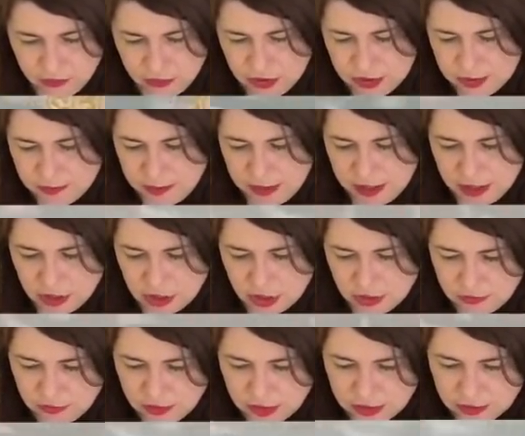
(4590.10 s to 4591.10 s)
if you spend
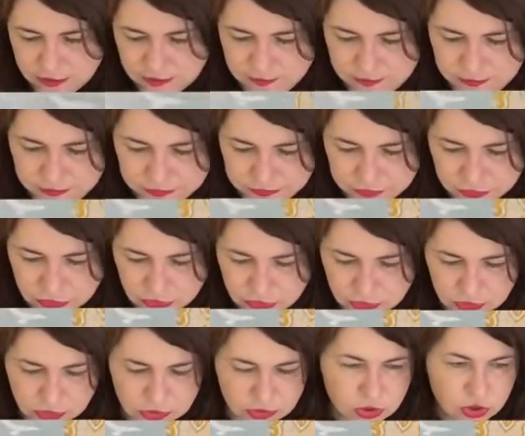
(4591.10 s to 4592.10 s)
over
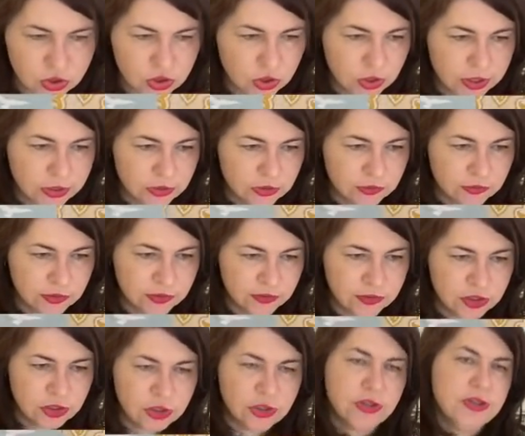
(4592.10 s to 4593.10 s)

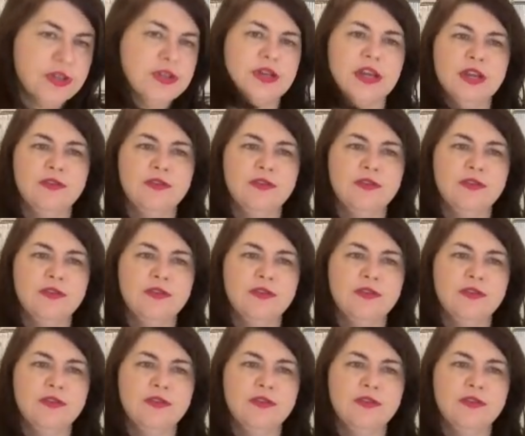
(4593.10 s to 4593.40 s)
$250.